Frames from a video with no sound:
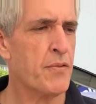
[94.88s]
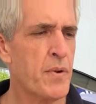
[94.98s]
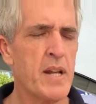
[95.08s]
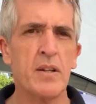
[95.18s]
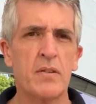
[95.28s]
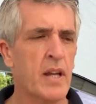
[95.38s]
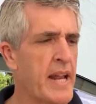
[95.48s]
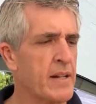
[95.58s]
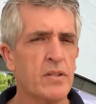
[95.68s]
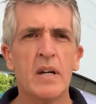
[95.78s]
threaded
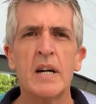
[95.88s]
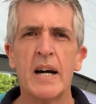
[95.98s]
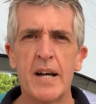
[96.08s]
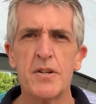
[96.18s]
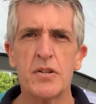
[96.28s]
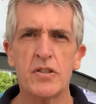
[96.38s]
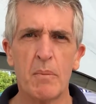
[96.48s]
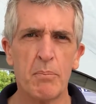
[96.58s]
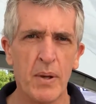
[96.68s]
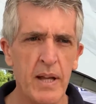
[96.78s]
connector, and you just
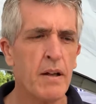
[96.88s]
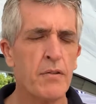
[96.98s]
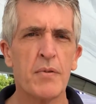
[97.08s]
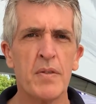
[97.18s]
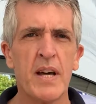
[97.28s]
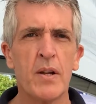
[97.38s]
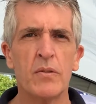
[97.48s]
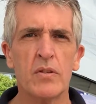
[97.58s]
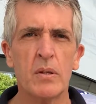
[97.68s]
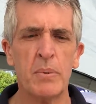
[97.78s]
simply thread that
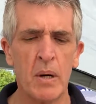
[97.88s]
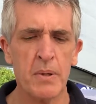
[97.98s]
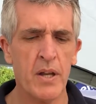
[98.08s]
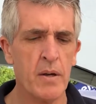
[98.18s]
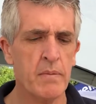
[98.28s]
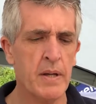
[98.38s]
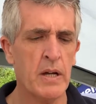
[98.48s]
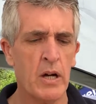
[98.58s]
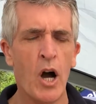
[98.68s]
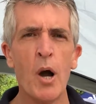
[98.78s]
onto the barbecue,
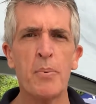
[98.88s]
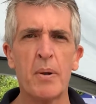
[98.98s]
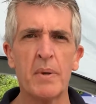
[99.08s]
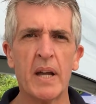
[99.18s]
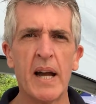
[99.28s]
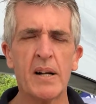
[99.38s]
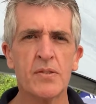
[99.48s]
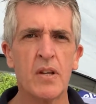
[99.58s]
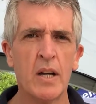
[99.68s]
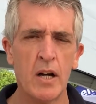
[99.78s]
open up your
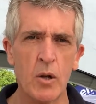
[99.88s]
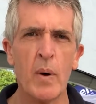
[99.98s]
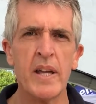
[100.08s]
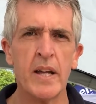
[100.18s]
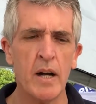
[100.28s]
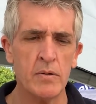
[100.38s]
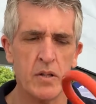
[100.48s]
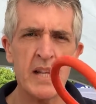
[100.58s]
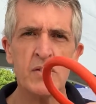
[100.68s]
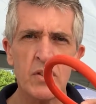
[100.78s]
gas, and away you go. So
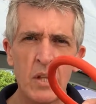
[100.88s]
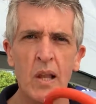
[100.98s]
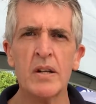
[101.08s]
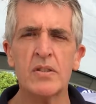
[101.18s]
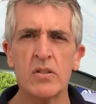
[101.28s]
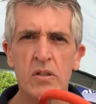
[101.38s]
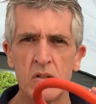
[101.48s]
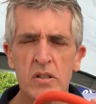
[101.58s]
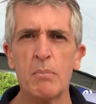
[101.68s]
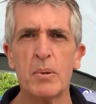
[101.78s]
that's the lightest,
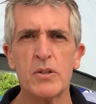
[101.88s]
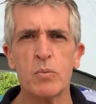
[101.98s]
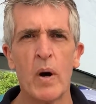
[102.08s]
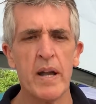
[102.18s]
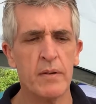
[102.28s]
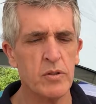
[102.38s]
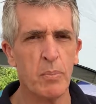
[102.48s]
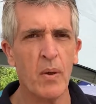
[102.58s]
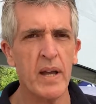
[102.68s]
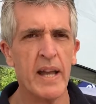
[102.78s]
simplest way of
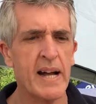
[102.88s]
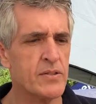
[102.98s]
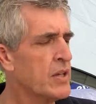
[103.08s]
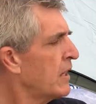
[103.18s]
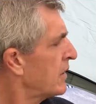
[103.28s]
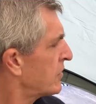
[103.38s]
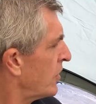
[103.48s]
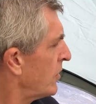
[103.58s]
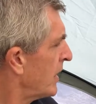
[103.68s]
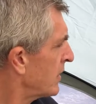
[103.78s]
supplying gas
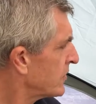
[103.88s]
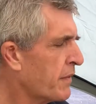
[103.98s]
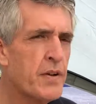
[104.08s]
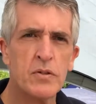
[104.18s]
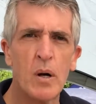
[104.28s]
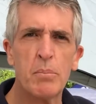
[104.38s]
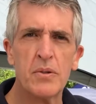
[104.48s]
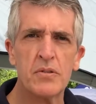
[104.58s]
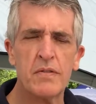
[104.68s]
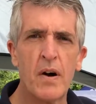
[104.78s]
to, say for example, a
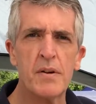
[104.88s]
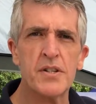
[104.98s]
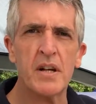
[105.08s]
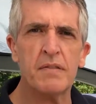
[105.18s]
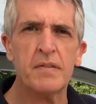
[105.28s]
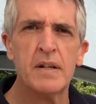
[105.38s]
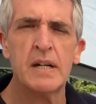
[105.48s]
Safari Chef.